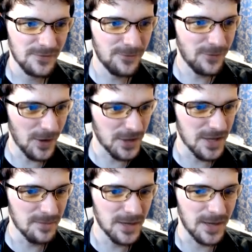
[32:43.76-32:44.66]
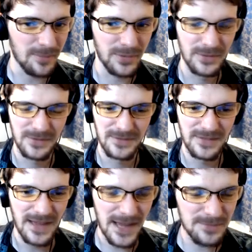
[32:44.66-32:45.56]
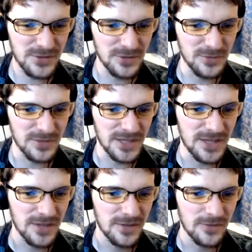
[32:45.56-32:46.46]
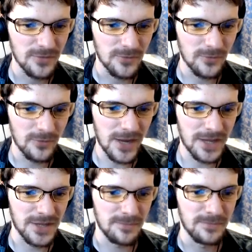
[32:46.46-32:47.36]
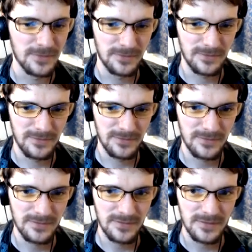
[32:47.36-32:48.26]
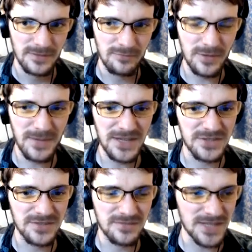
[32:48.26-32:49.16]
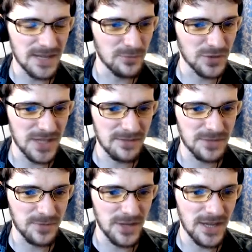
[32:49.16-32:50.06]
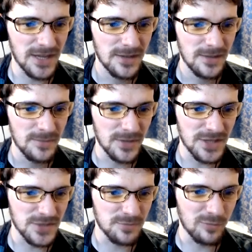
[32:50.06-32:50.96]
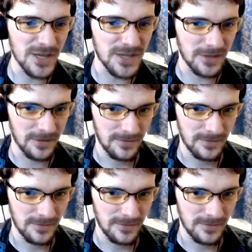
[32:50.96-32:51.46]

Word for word: Fuck him up. Absolutely wreck him. We may take more damage per hit, but he's weaker.